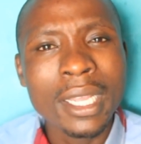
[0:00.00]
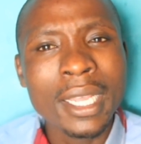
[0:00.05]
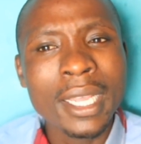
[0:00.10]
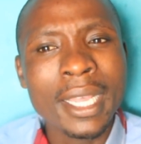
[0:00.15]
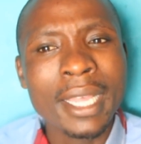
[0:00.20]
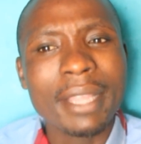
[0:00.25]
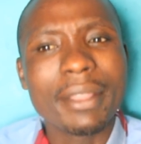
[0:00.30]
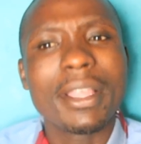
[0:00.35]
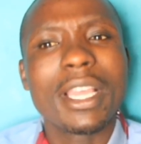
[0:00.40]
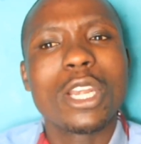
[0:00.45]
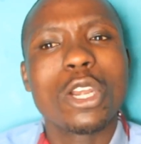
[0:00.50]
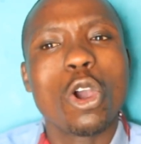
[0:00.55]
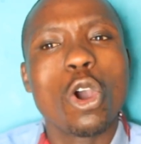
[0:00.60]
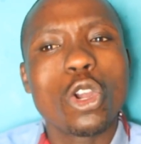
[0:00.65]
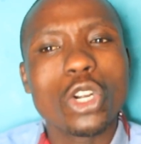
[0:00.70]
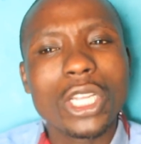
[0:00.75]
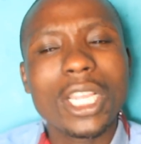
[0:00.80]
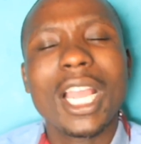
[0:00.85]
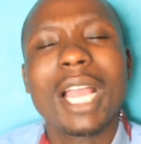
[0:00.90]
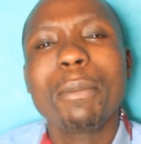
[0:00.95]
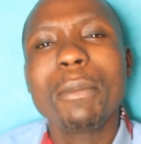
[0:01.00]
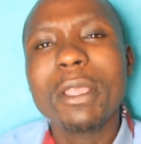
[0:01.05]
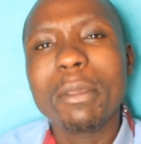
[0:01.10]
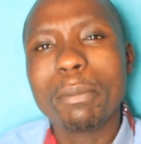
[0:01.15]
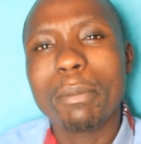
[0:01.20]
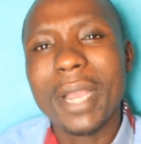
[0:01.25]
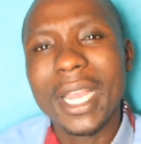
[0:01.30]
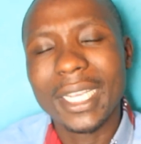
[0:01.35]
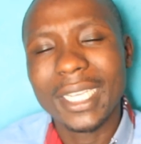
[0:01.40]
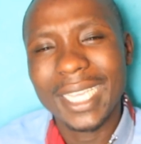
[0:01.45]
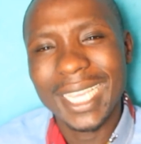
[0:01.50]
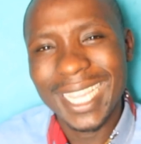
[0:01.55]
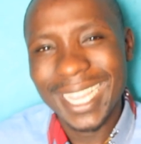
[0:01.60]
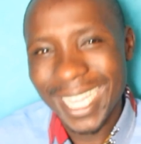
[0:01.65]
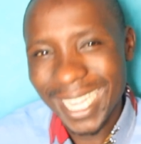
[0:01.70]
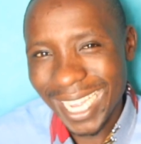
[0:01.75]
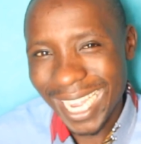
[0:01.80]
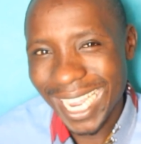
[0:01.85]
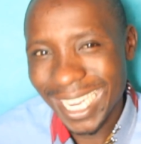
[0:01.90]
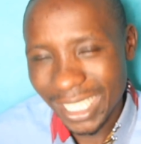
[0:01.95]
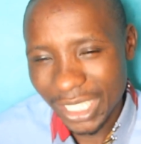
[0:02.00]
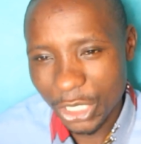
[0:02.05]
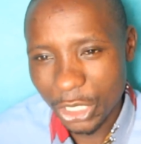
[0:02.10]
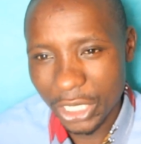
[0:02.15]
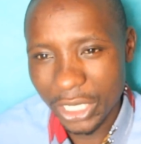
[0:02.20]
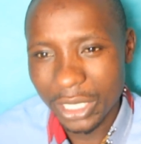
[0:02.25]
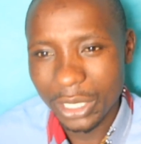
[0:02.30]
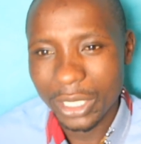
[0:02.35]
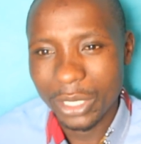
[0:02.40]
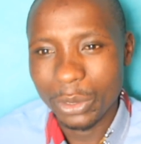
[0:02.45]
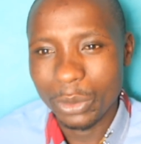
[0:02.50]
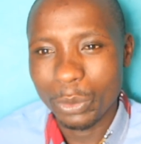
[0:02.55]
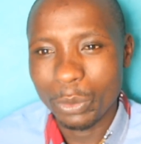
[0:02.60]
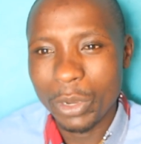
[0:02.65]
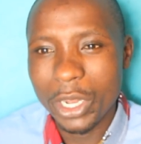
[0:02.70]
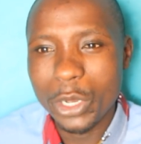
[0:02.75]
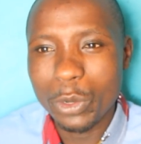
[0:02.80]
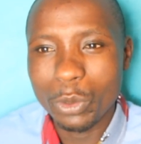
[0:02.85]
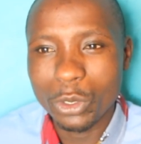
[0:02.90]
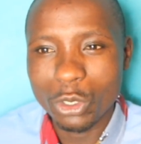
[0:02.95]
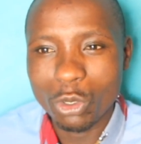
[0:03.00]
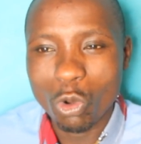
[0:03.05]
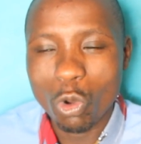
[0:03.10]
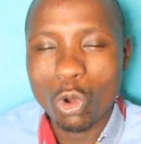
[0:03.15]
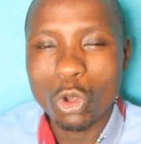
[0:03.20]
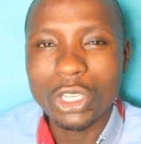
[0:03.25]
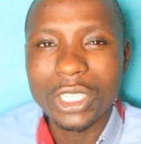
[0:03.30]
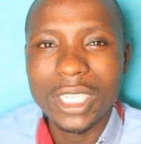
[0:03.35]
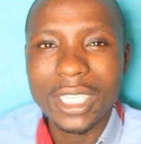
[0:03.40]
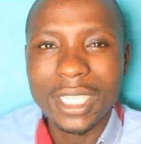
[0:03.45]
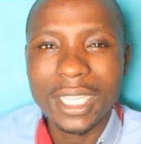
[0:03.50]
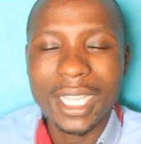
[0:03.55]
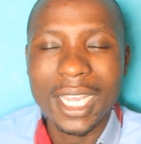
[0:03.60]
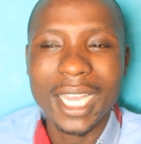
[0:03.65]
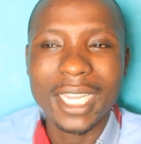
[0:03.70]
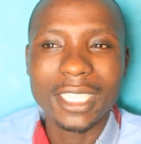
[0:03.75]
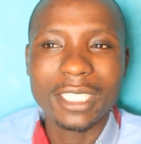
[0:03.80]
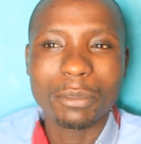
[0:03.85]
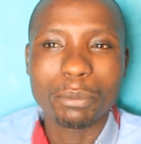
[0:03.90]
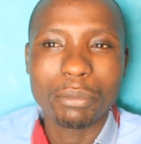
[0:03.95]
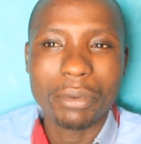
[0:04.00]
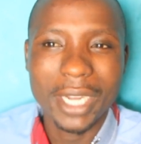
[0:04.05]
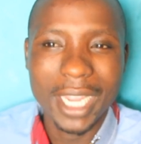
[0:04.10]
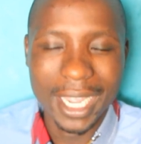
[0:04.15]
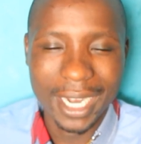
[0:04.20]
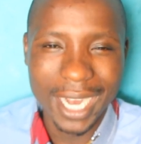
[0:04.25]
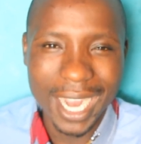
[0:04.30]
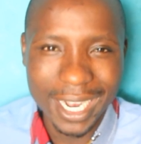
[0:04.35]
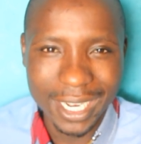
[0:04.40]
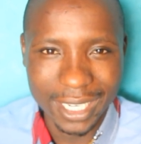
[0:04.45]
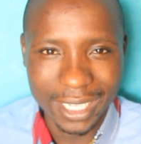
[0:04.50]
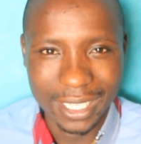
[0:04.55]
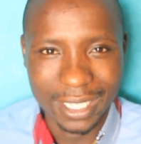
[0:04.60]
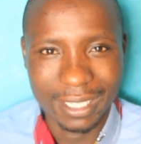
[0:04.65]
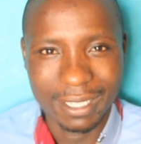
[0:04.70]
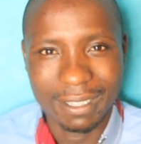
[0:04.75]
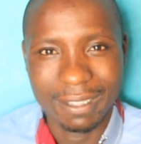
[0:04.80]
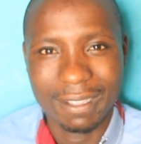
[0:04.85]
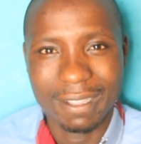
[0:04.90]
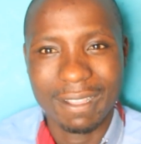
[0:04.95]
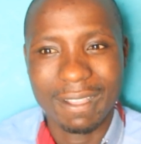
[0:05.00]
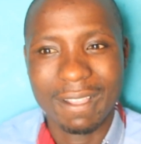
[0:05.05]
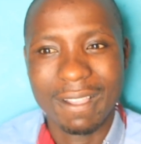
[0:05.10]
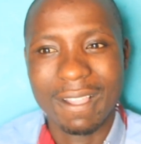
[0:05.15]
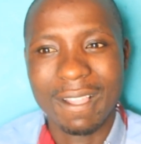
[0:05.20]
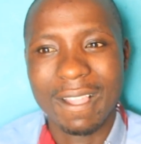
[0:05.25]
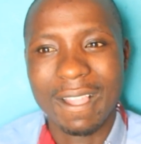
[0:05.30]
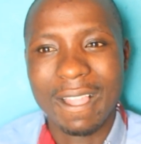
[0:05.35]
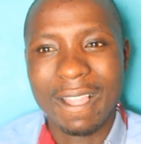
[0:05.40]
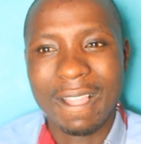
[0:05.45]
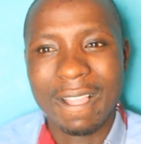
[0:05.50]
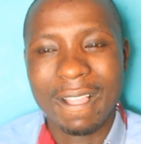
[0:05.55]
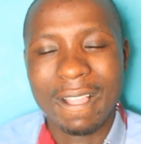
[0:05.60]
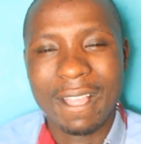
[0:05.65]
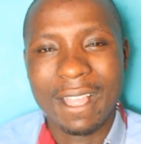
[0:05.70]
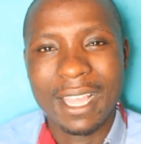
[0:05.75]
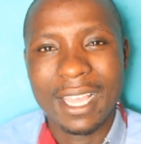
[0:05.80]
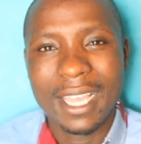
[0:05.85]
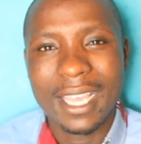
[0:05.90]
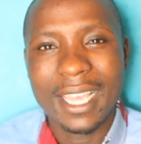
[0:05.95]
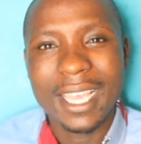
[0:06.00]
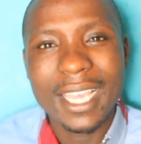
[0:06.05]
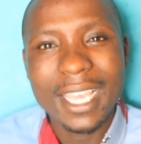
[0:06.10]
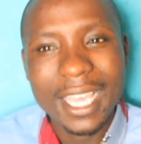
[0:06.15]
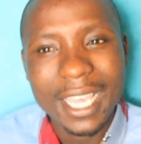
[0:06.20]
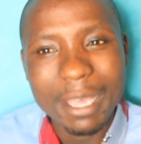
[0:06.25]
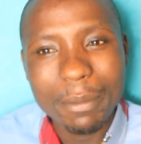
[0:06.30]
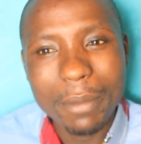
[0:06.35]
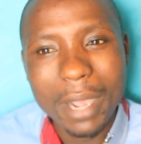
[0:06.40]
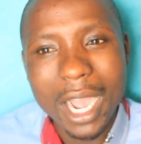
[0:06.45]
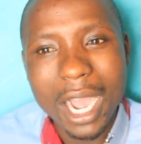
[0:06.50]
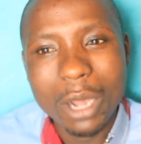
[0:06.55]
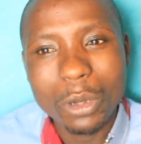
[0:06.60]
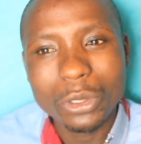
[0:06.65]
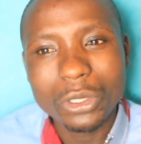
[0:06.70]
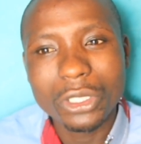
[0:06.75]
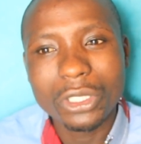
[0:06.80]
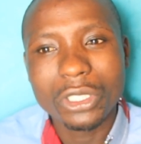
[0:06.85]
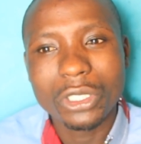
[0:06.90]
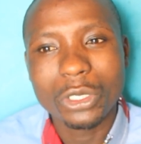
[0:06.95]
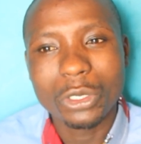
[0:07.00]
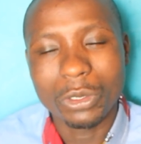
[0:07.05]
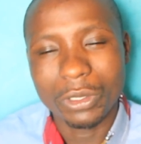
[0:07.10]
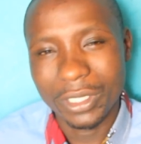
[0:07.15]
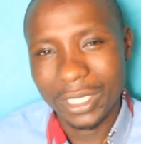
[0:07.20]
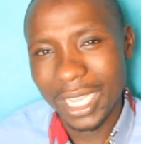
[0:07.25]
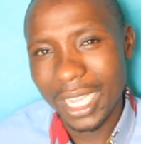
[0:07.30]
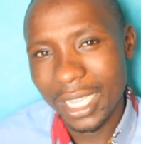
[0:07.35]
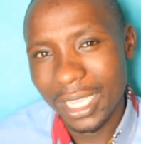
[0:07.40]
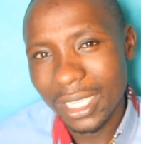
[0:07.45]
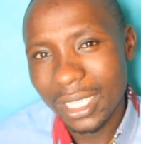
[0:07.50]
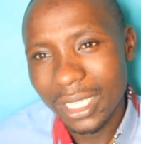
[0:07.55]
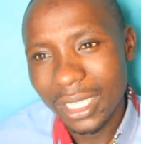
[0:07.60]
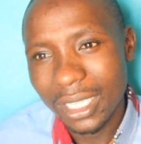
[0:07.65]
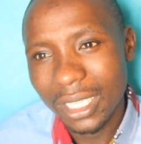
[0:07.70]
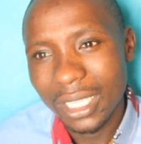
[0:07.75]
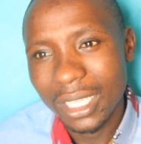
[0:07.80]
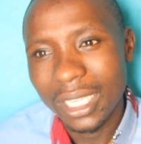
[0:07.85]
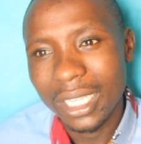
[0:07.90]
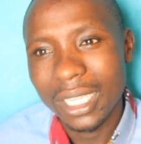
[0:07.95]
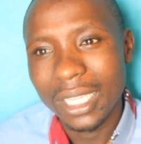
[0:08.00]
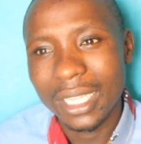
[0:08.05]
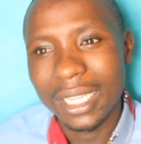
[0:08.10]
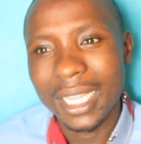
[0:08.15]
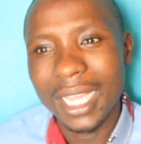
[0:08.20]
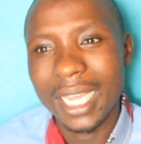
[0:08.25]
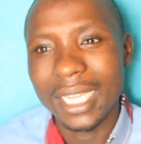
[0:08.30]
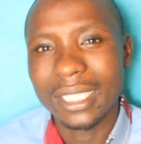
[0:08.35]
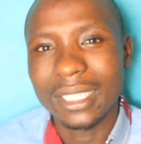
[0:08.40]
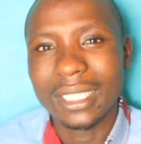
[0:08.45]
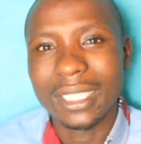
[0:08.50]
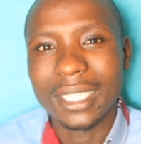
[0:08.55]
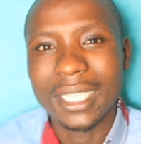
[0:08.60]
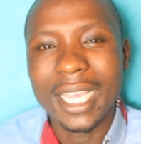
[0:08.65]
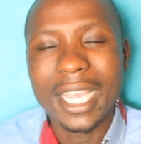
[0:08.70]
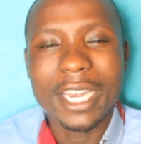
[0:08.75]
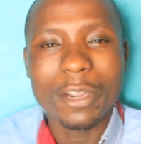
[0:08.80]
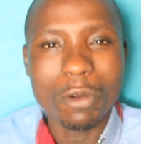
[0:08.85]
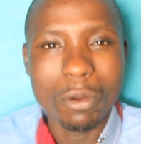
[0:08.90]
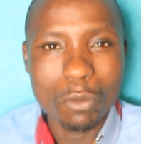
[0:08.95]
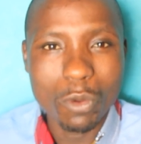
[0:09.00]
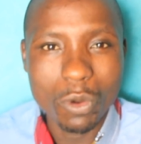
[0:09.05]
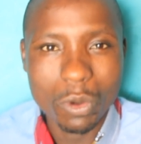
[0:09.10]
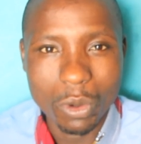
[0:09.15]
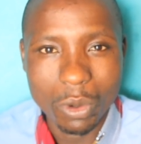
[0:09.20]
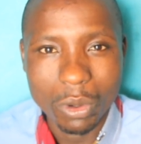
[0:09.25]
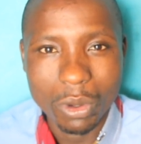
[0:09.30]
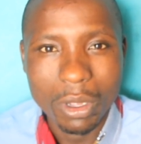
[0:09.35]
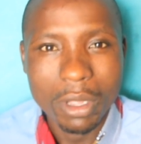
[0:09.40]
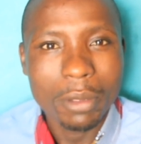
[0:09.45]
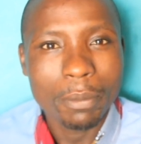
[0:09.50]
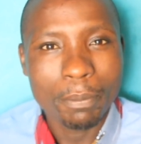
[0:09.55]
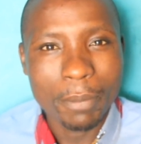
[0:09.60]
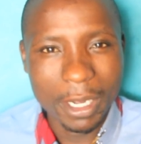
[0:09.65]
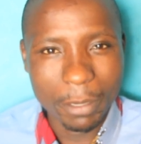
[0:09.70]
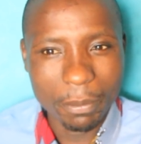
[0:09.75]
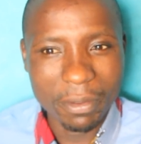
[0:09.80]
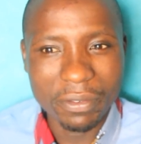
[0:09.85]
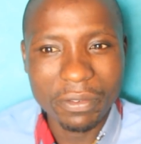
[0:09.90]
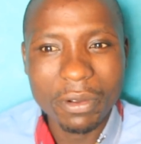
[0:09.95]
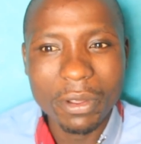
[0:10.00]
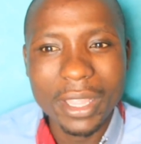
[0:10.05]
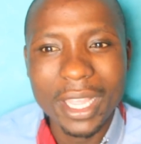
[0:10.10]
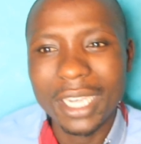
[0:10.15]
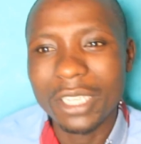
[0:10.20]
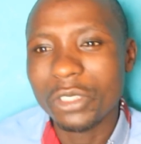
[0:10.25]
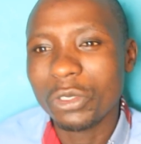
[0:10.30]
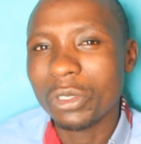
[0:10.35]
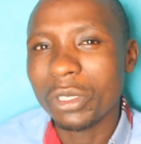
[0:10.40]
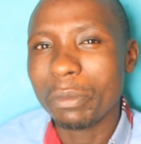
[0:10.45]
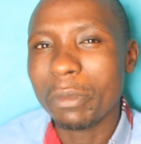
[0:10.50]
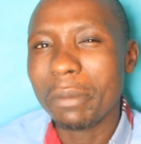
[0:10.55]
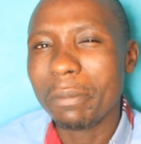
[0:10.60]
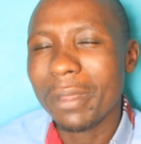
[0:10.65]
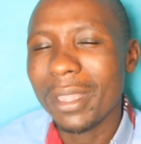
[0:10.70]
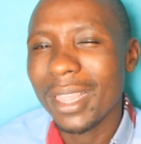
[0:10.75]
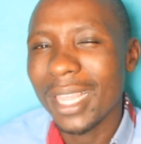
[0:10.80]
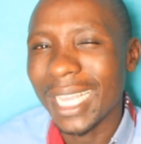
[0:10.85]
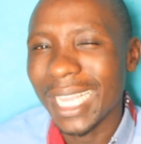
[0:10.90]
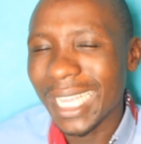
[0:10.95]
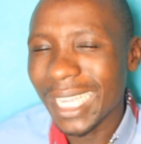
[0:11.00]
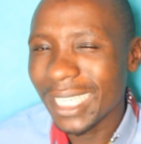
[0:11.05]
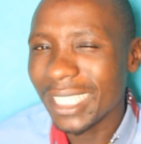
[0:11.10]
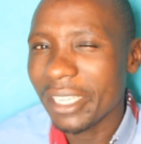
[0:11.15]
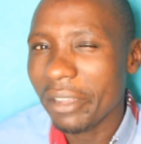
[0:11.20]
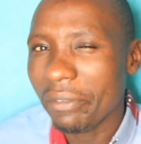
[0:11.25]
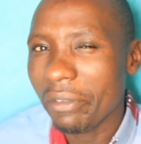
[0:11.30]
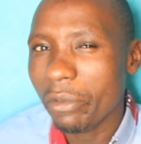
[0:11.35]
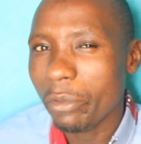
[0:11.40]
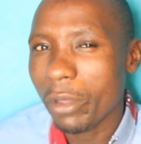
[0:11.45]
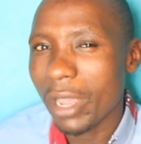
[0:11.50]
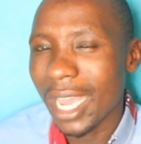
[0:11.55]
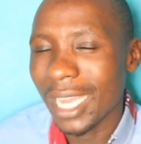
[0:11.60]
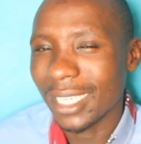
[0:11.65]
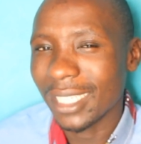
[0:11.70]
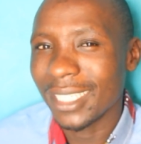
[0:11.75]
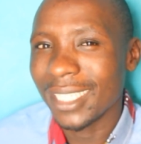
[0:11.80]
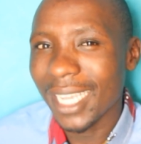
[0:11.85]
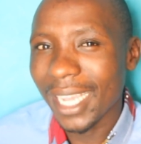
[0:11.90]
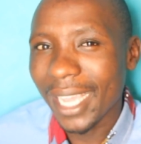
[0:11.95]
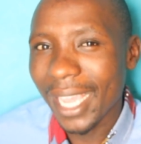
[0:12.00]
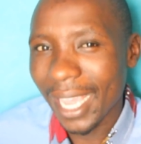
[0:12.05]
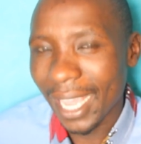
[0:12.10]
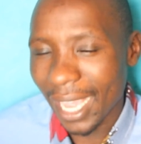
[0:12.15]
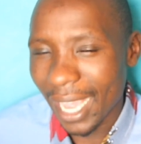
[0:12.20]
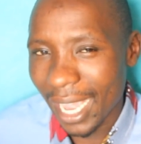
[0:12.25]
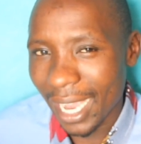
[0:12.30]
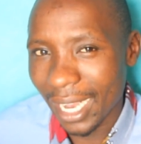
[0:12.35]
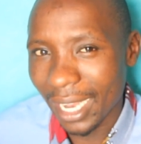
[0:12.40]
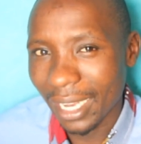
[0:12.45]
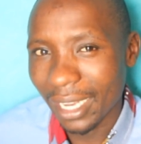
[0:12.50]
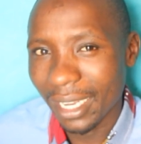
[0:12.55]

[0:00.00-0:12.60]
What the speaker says: Then on coming back in the country, when he was holding that prayer rally, he came out to say that yeye ni wa Mungu. But before that, to remember the interview at JKL,